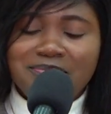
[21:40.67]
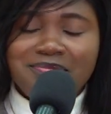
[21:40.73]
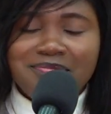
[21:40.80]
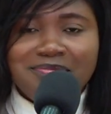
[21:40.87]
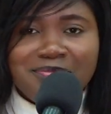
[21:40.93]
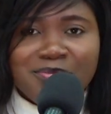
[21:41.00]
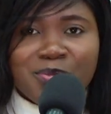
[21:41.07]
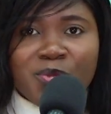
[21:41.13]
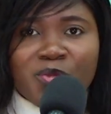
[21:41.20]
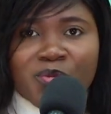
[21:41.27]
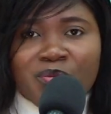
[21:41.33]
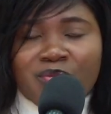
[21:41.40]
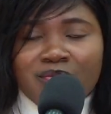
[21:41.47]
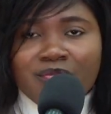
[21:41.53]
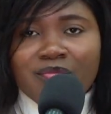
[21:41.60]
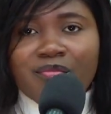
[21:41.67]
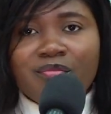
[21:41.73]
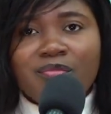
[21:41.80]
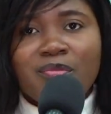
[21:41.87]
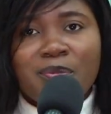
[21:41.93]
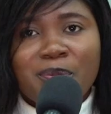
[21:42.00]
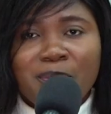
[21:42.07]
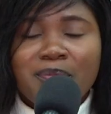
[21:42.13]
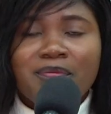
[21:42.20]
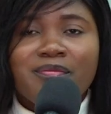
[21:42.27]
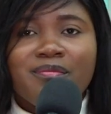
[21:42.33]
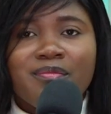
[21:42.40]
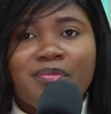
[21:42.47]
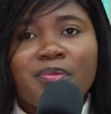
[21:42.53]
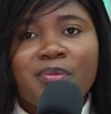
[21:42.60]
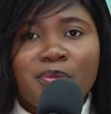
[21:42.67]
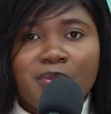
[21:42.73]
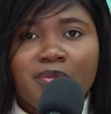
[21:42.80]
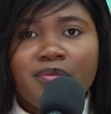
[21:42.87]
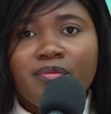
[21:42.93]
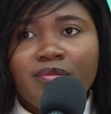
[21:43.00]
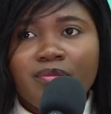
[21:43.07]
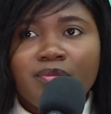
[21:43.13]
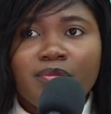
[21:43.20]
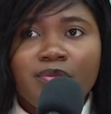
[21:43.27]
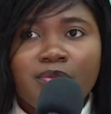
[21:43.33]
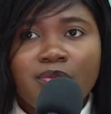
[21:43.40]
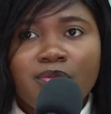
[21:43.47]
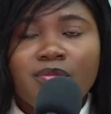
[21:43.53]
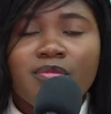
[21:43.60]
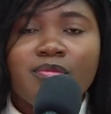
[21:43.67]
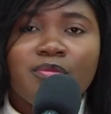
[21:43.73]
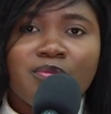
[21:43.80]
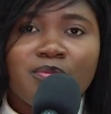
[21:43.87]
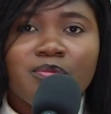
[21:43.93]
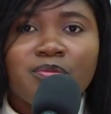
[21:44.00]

Well, what you have to understand that as families grow,